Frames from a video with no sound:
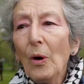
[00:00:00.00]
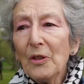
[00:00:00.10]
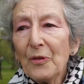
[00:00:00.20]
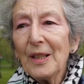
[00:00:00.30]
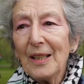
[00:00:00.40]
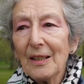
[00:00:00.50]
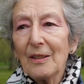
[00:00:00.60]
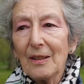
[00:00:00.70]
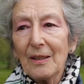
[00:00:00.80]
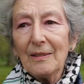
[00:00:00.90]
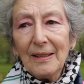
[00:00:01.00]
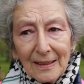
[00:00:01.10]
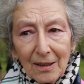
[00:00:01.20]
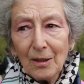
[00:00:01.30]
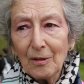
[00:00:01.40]
One of the
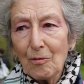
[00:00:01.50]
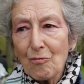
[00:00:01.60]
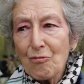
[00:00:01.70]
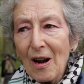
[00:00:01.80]
little